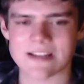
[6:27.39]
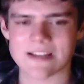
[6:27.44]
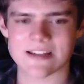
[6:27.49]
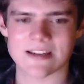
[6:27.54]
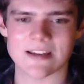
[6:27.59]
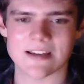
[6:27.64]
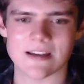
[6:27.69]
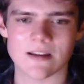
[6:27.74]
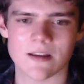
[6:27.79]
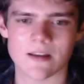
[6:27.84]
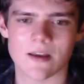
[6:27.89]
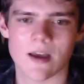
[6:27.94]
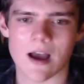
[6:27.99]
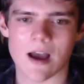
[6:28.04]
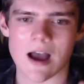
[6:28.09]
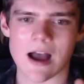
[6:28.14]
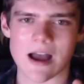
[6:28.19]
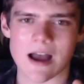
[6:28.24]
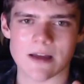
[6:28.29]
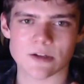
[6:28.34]
to
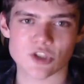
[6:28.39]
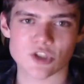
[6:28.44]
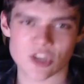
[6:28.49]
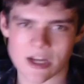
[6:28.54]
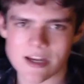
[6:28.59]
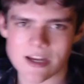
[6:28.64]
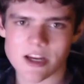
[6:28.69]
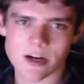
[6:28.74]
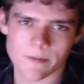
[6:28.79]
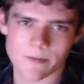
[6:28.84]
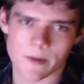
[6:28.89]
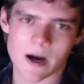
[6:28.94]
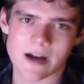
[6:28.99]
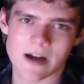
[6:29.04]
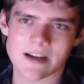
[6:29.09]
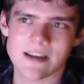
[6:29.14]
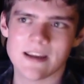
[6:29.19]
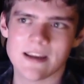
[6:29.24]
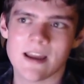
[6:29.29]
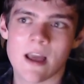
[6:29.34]
uh, shake your
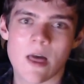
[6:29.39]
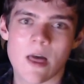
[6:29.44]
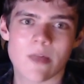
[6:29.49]
body,